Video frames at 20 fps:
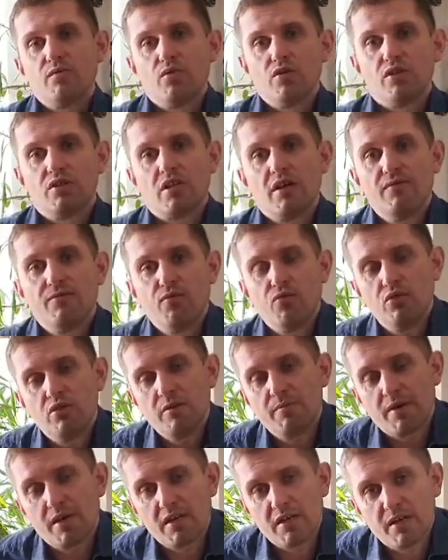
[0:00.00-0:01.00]
They make
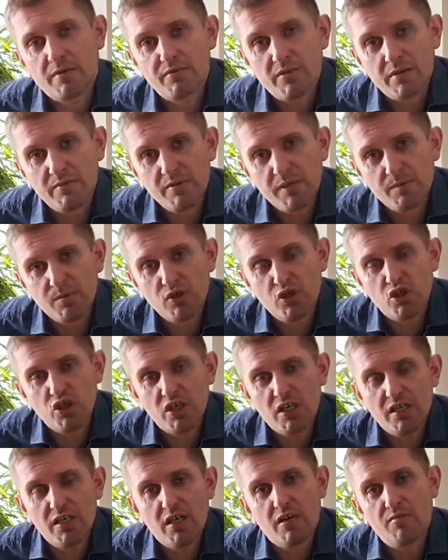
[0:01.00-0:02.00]
dollar iPhone and
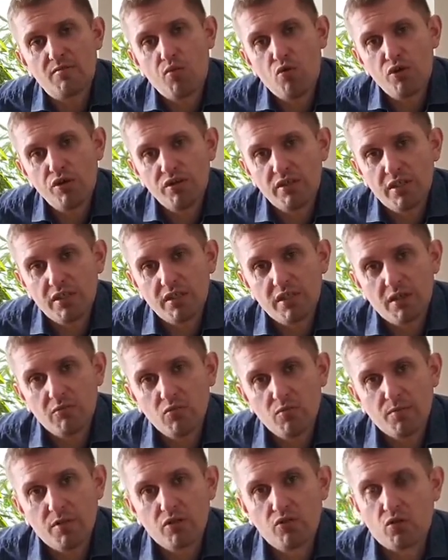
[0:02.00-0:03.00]
the software
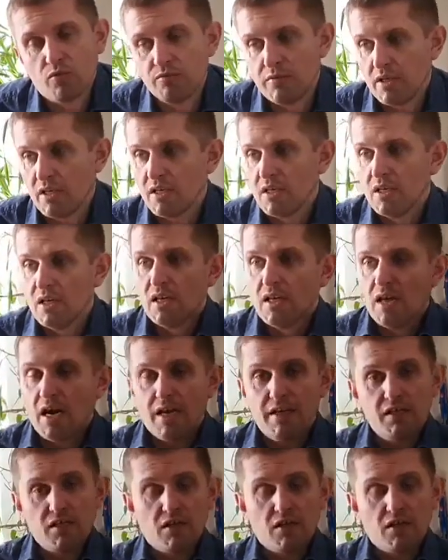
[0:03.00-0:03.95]
the Boeing to that.